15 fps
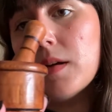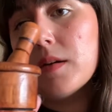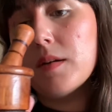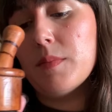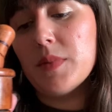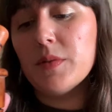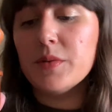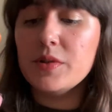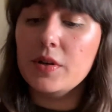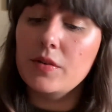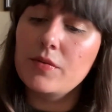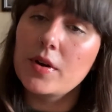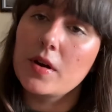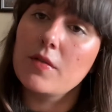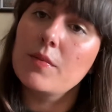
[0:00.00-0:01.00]
It was a good
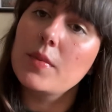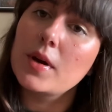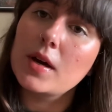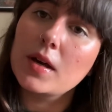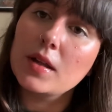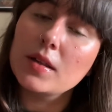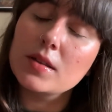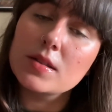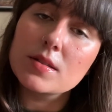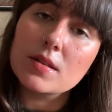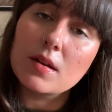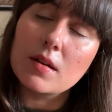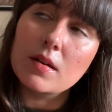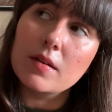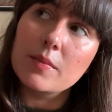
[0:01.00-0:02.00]
friend of mine's
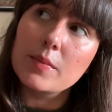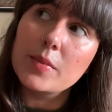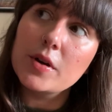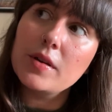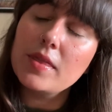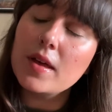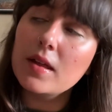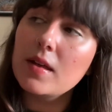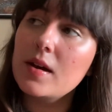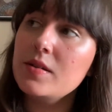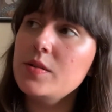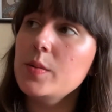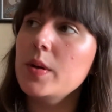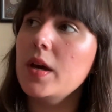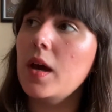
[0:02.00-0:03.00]
birthday last
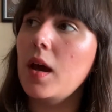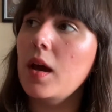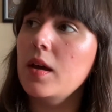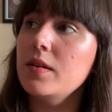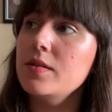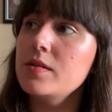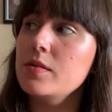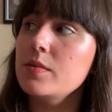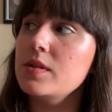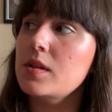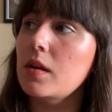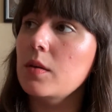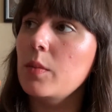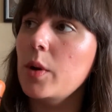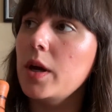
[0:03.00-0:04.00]
weekend, so we
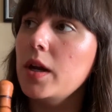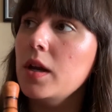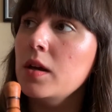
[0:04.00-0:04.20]
celebrated.